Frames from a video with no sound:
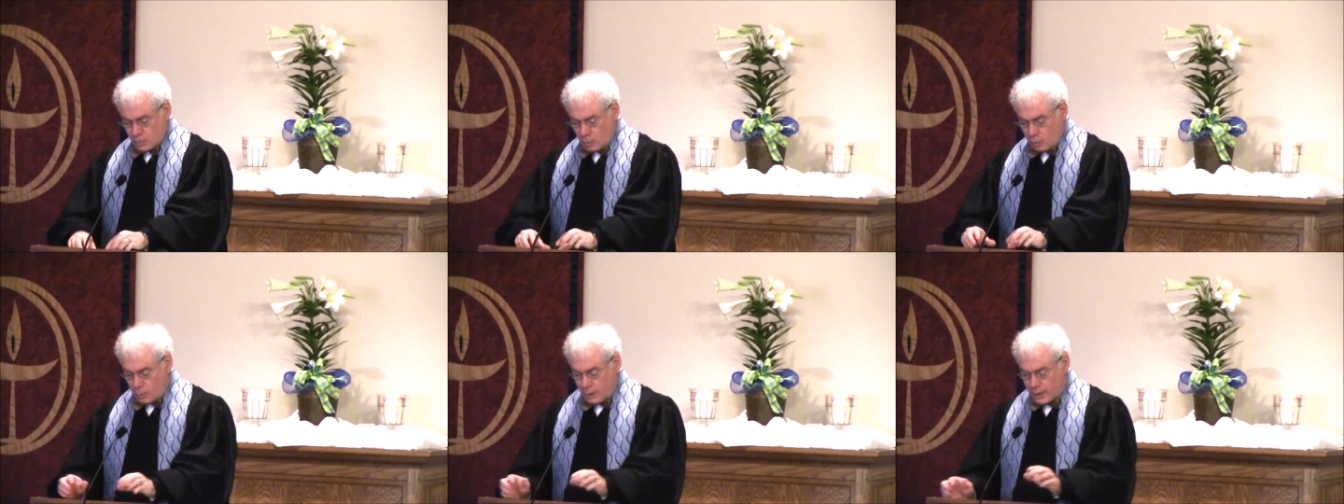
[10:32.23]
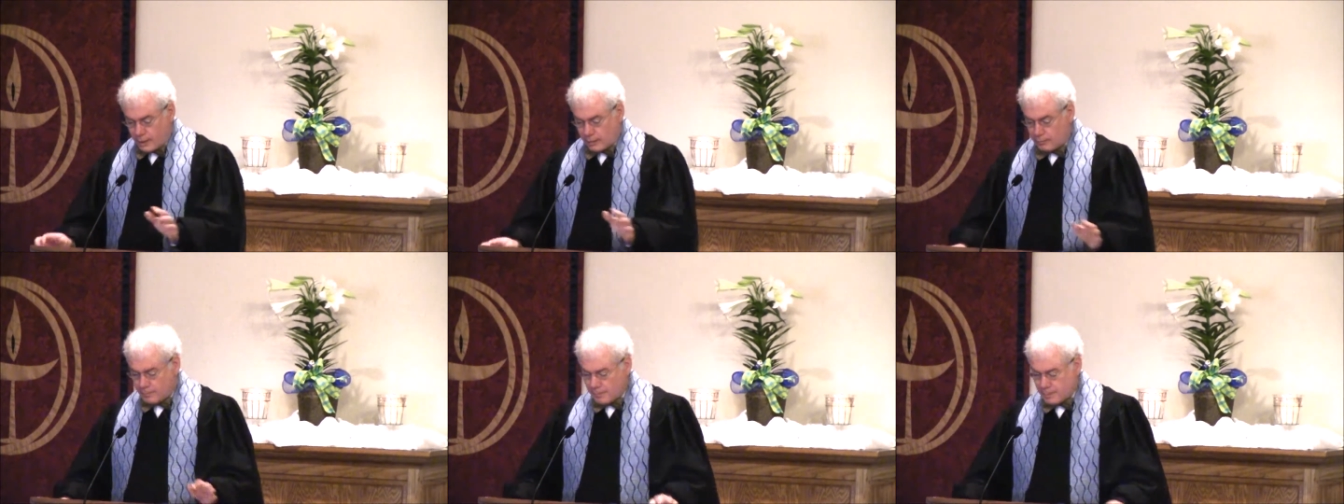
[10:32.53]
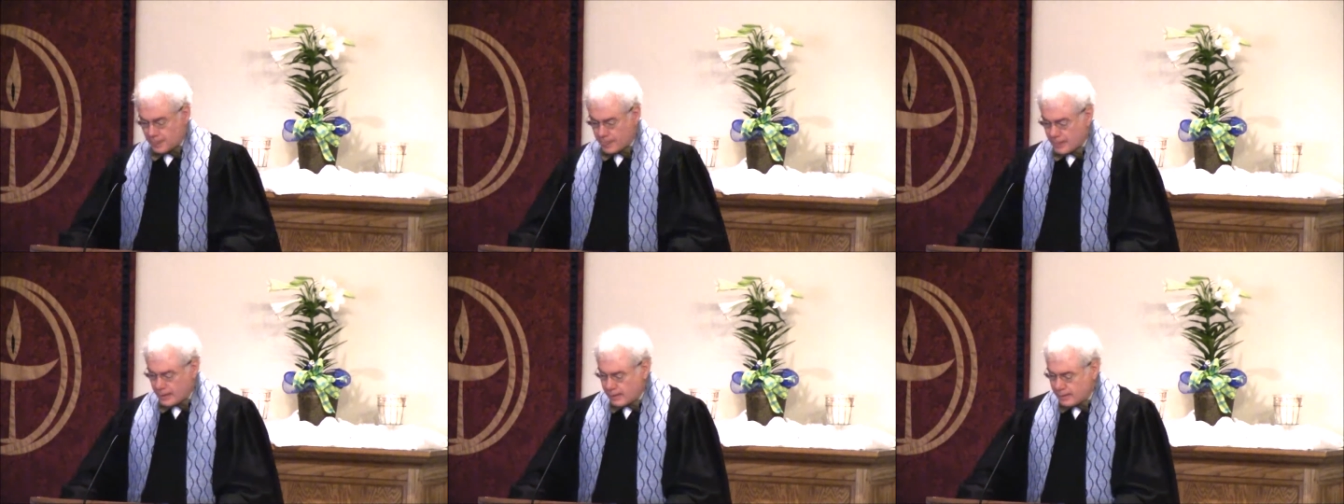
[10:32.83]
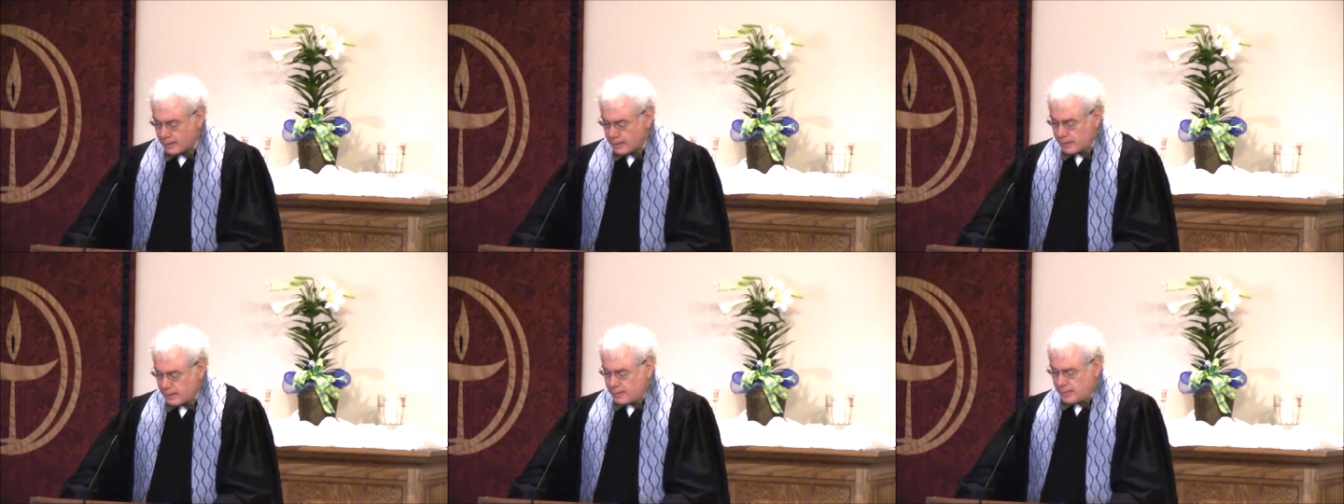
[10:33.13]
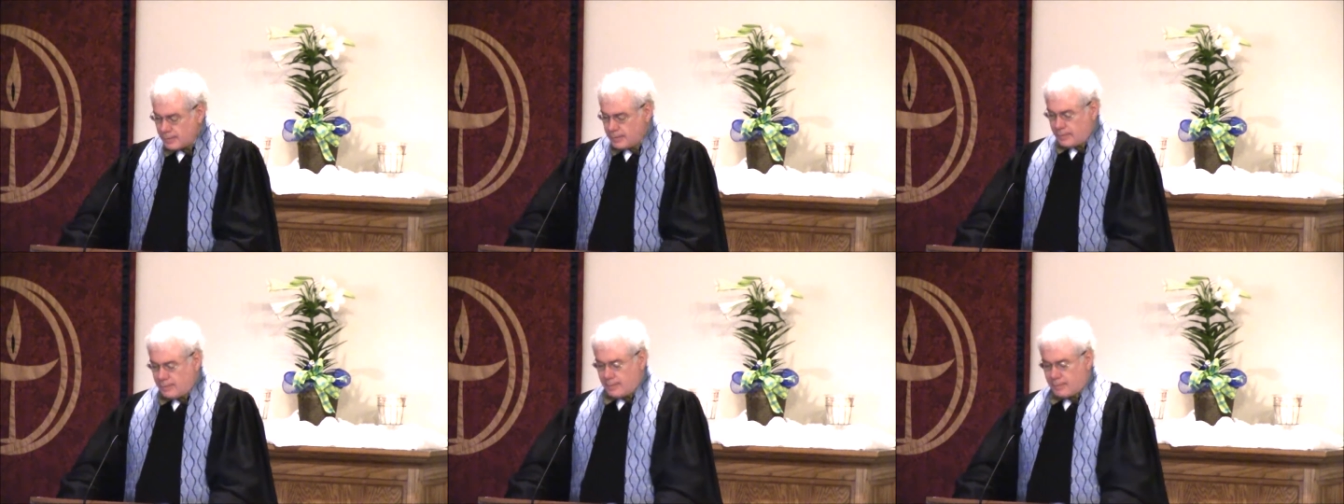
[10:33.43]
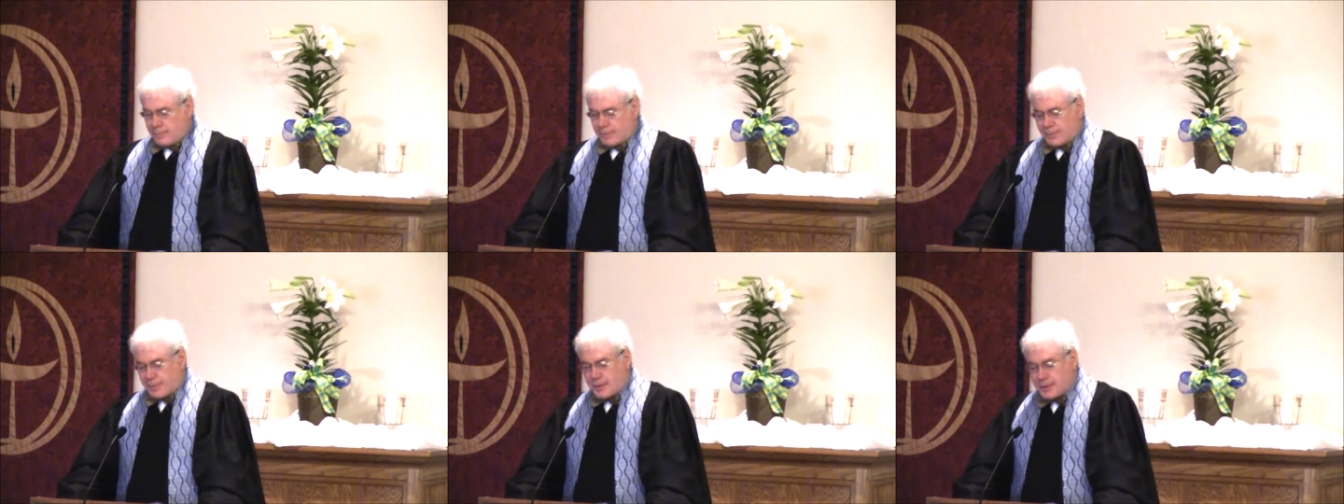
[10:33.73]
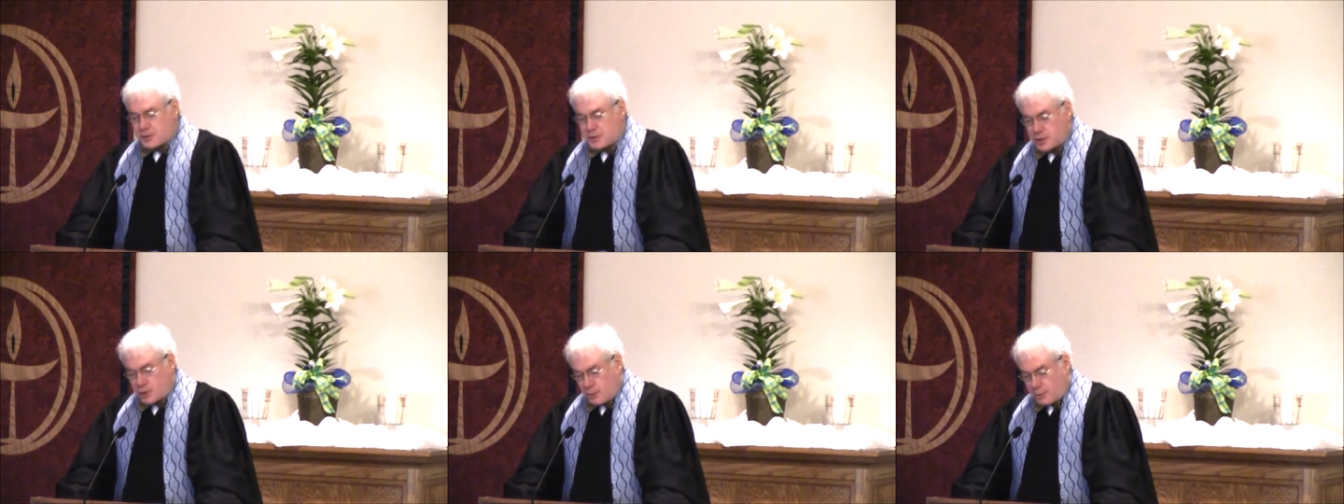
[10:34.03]
Well,
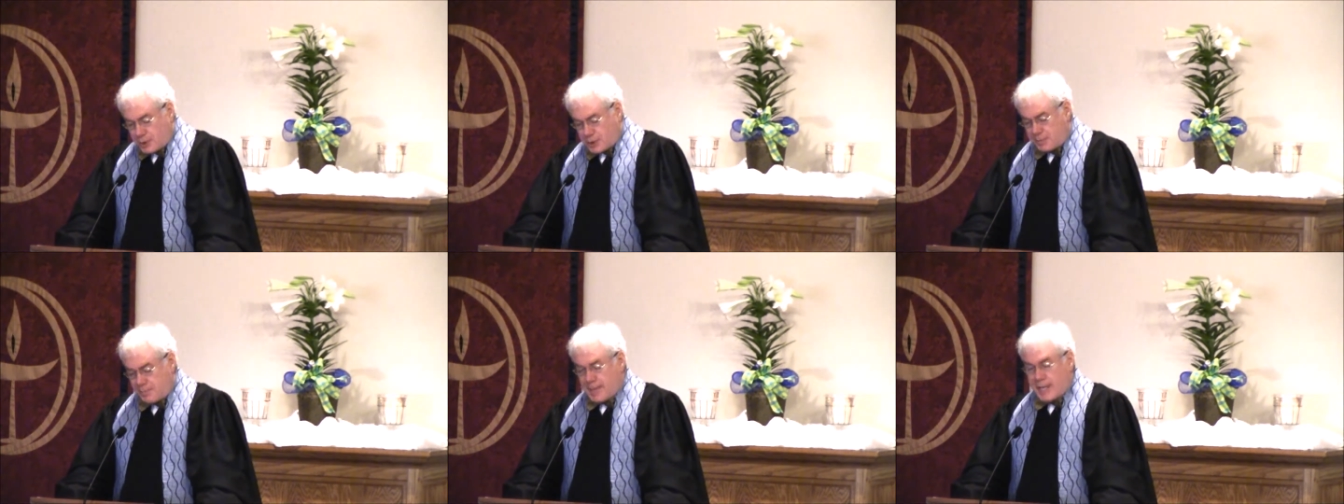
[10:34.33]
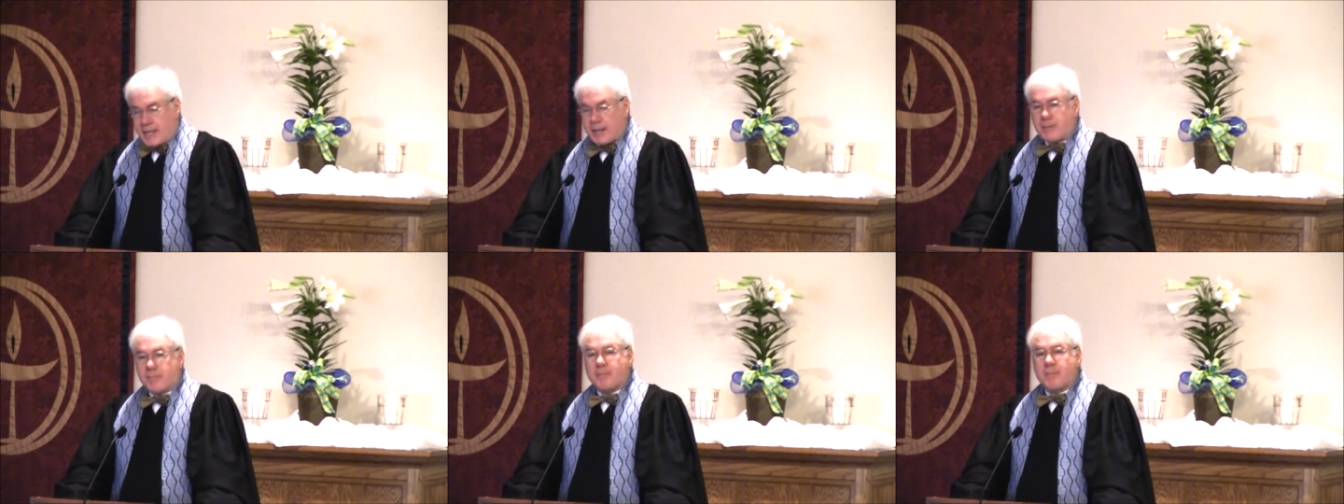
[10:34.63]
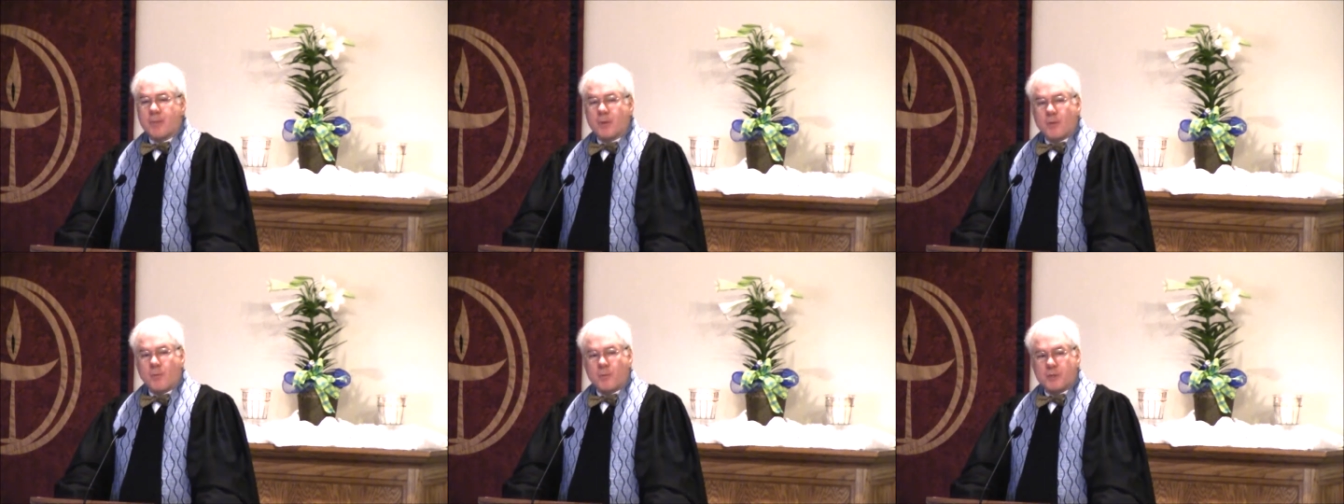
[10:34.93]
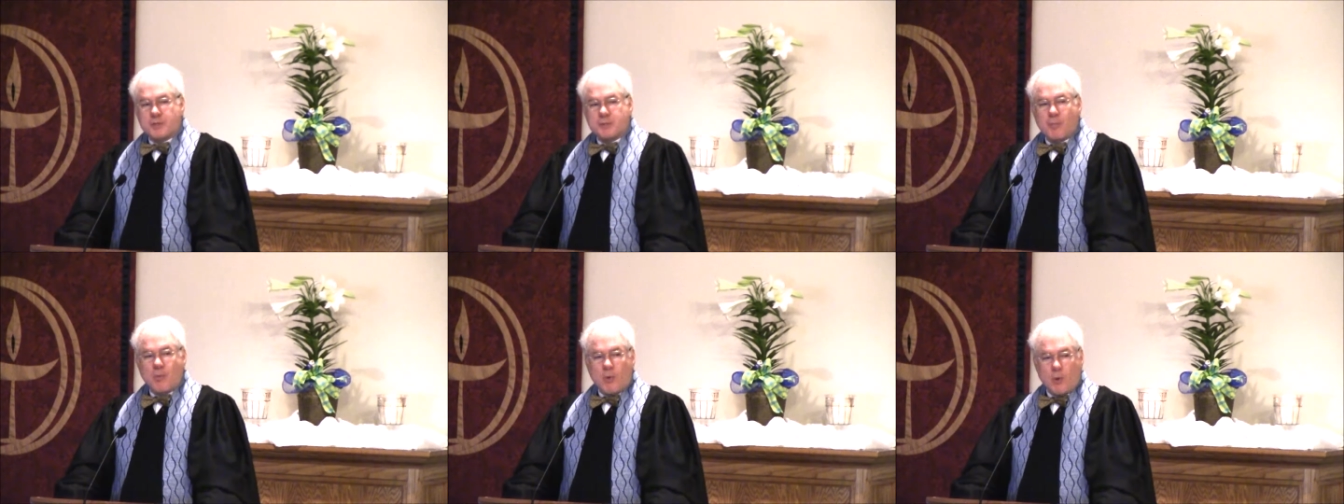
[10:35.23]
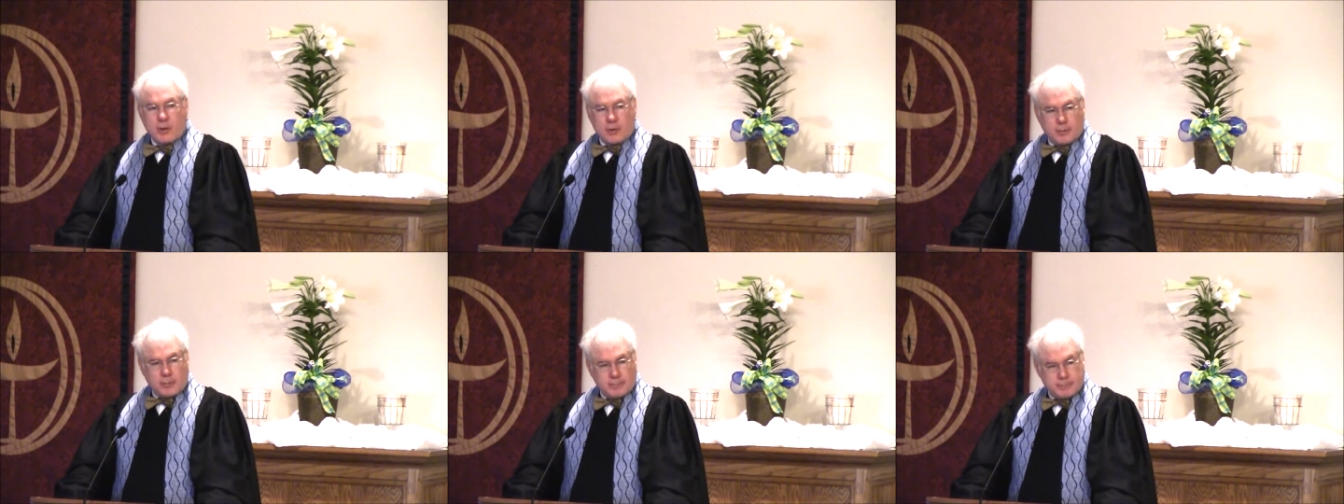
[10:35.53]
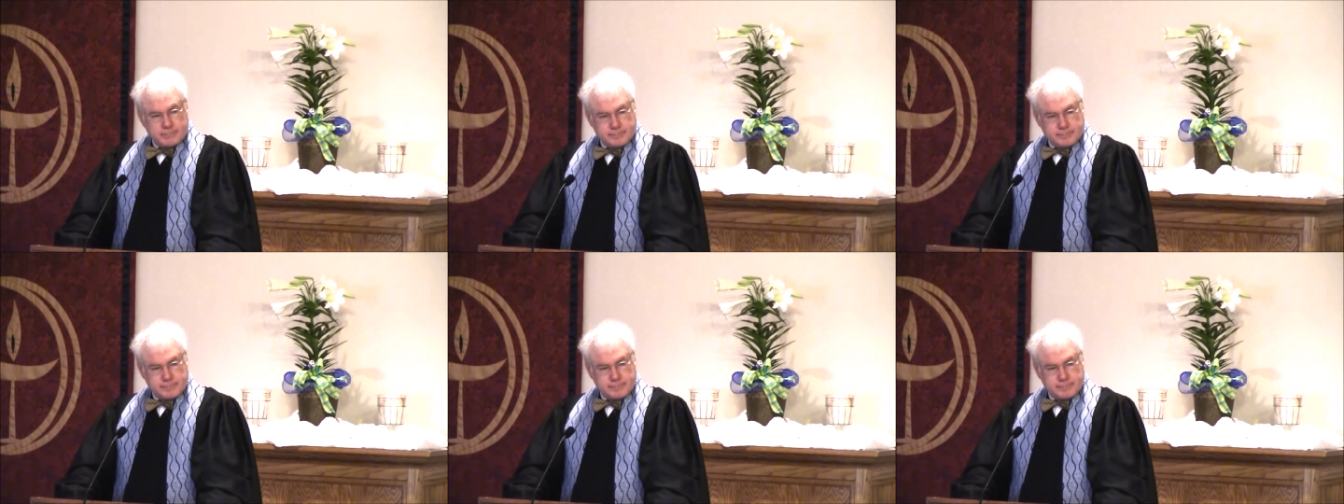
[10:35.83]
the Jewish man was mortal.